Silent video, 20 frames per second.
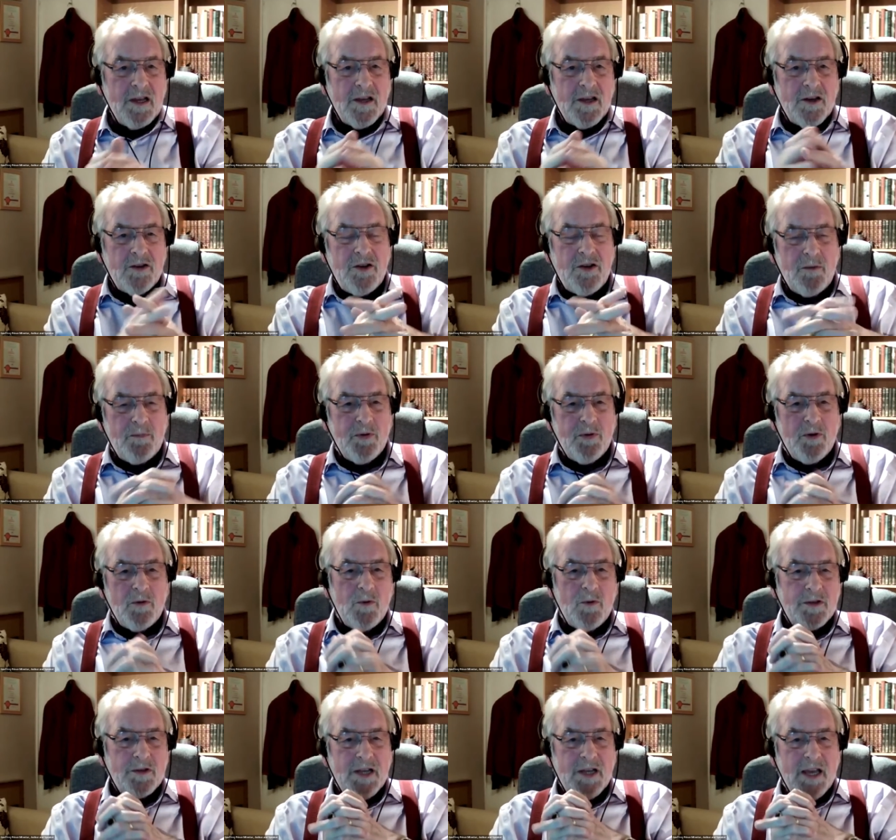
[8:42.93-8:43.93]
Can you put
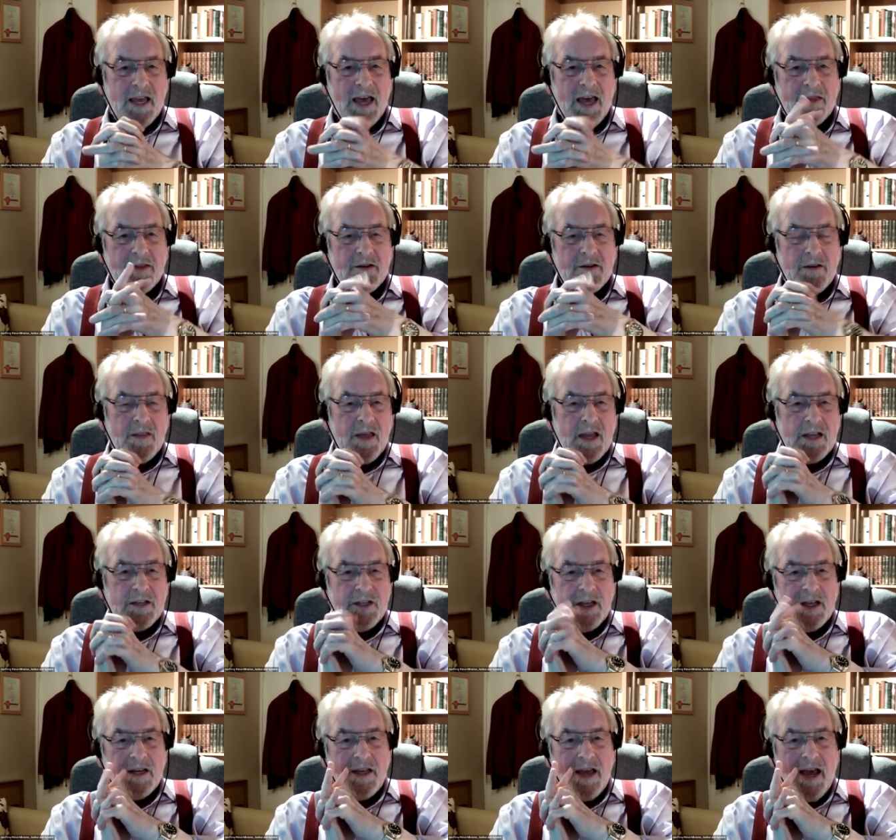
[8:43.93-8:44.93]
one together? And they
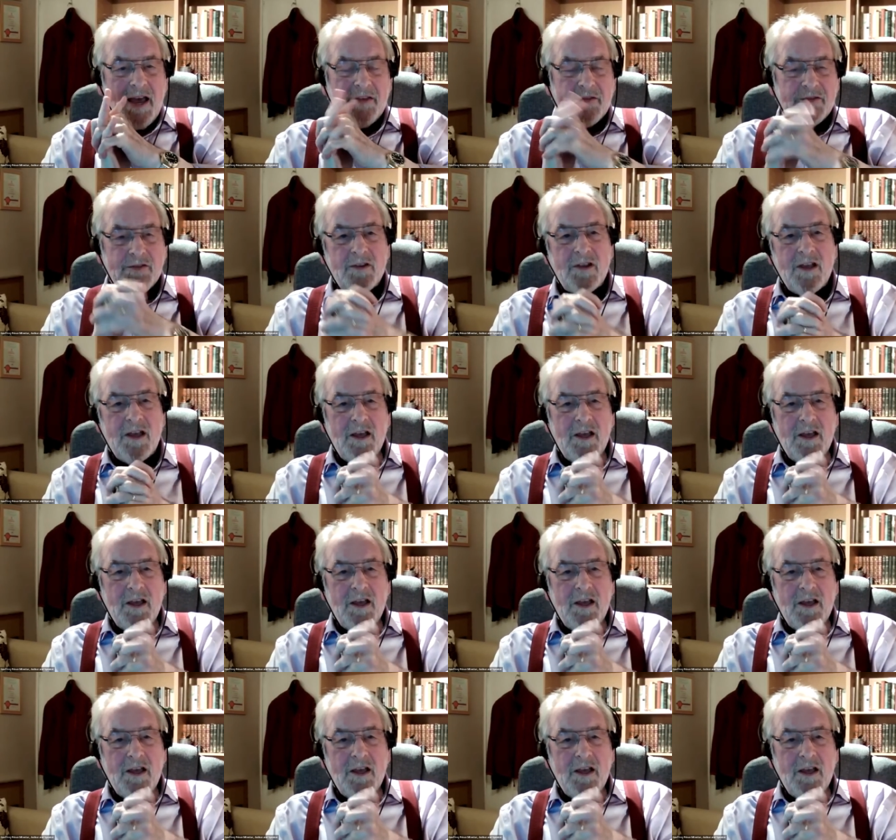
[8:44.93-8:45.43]
said, yes.